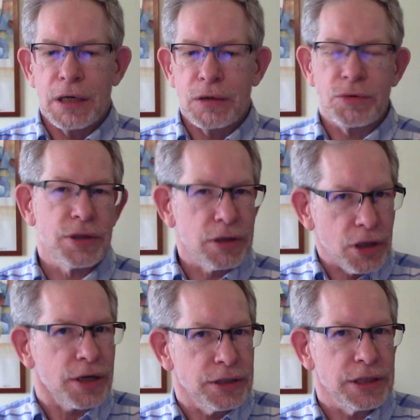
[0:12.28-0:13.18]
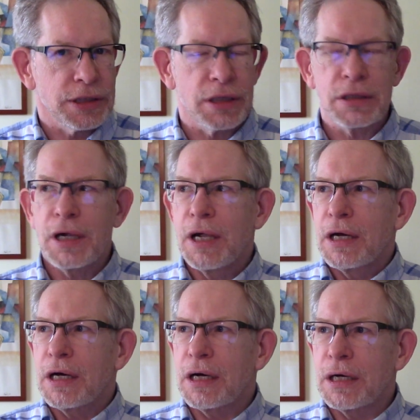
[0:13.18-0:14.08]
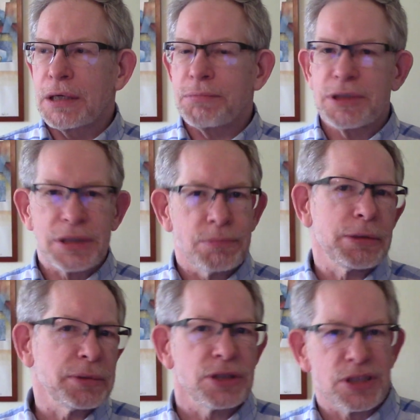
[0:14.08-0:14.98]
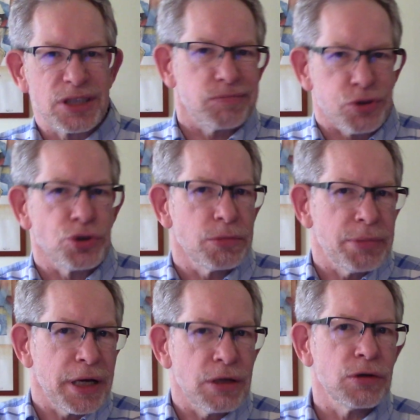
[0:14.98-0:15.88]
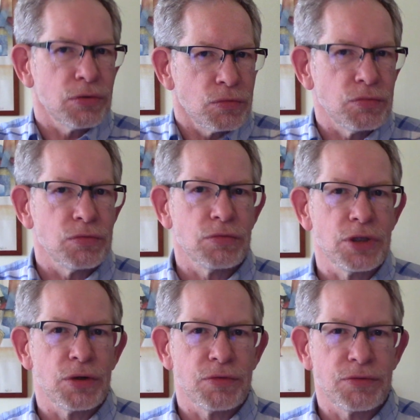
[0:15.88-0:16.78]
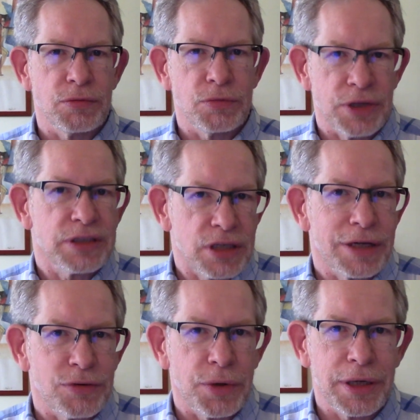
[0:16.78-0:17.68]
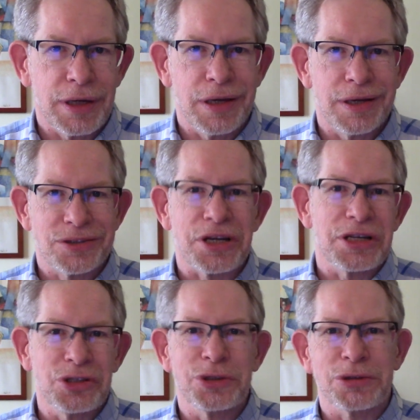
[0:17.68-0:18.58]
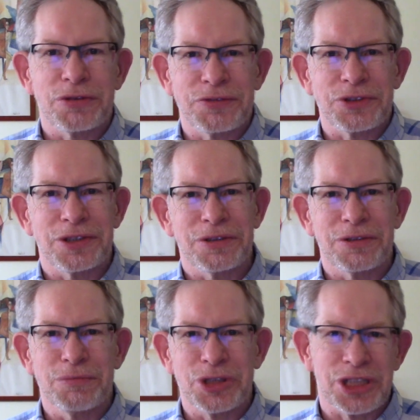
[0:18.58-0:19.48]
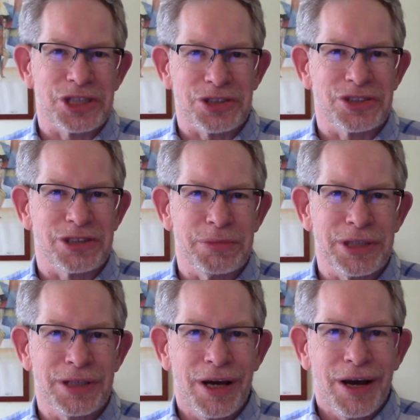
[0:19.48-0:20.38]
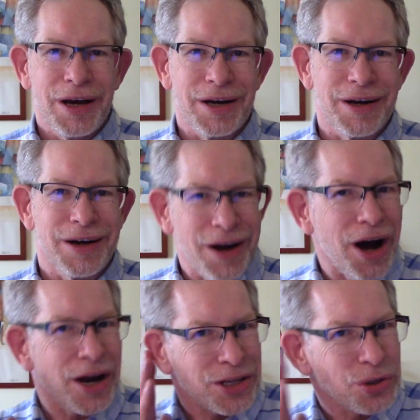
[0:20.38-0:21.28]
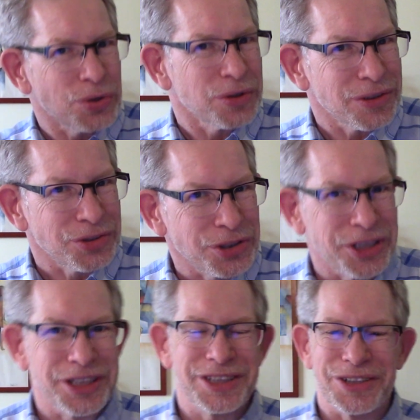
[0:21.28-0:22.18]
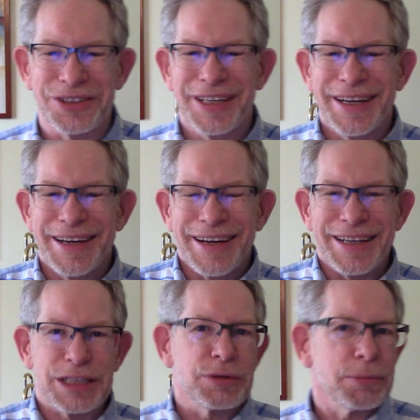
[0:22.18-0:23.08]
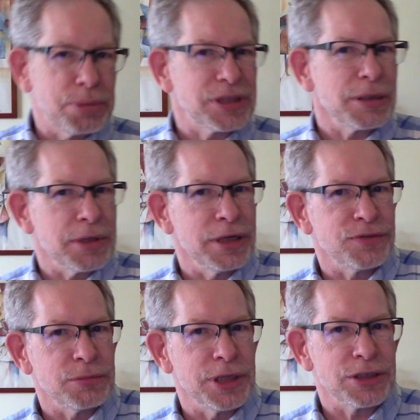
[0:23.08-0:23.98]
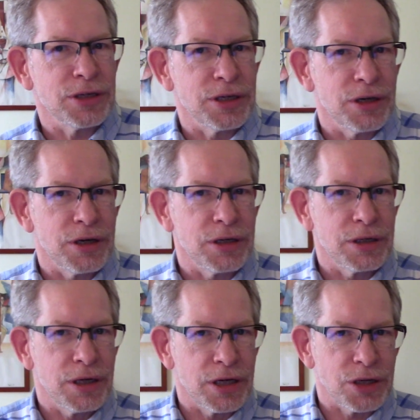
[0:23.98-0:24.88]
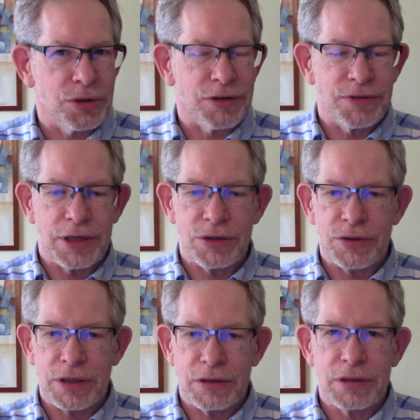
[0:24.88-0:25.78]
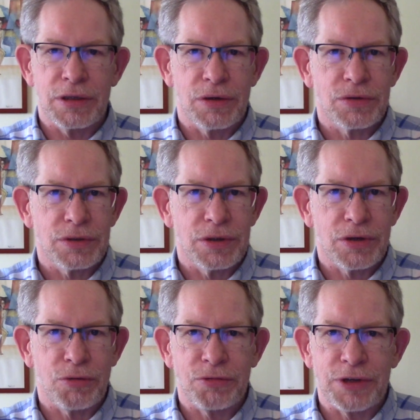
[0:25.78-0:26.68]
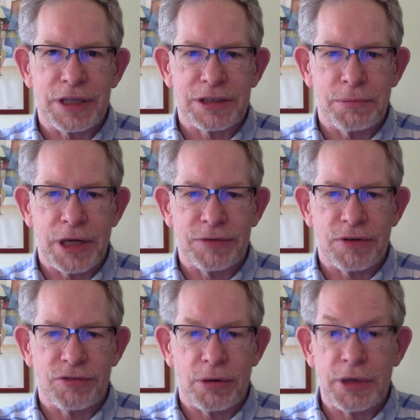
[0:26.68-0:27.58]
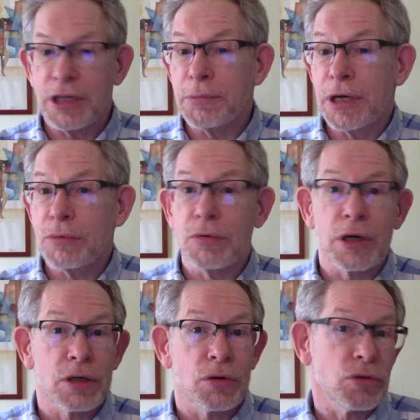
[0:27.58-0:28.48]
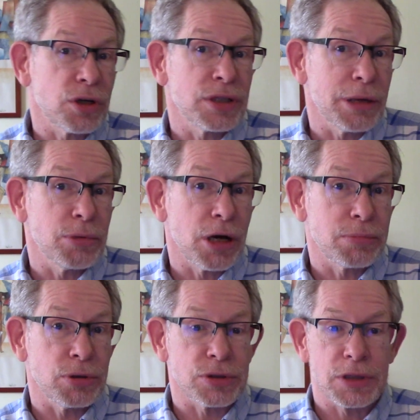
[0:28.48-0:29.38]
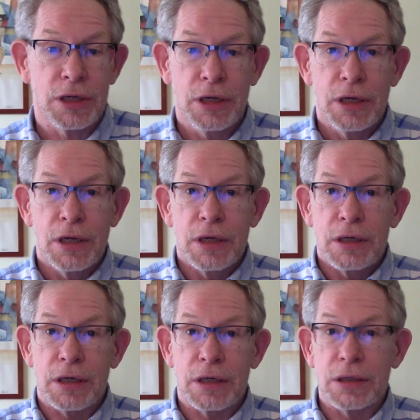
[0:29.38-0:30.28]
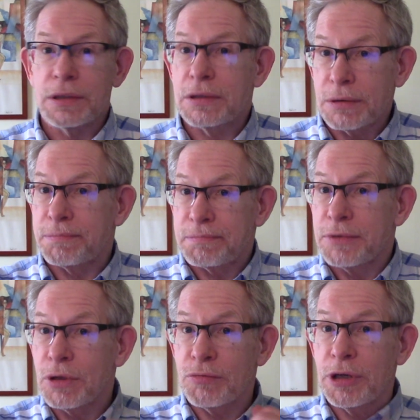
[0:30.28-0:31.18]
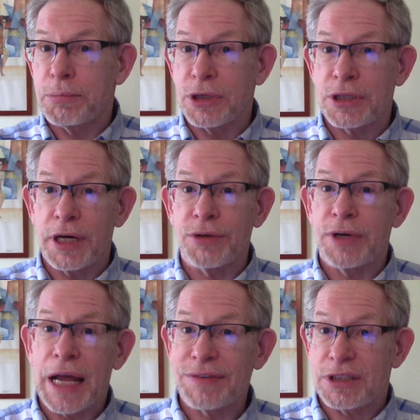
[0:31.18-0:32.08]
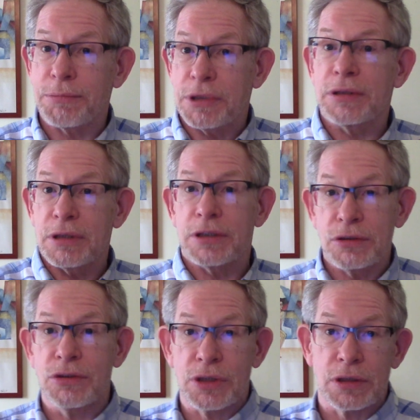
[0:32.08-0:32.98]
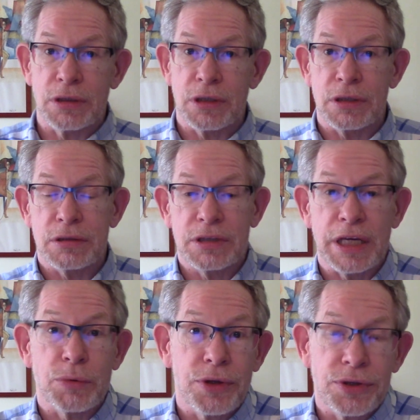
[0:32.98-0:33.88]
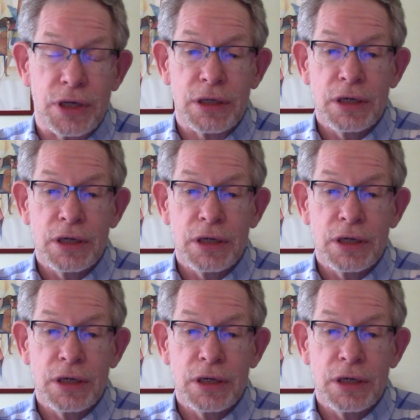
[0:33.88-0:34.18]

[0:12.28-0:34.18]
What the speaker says: with a lot of detail. But some people just learn better, with this kind of a way, and it's not unusual for musicians to be audio learners. So I just want to put some of that information on a quick video that you hopefully get some benefit from, and you might want to go look at that blog post to really put it together and have something that you can take with you.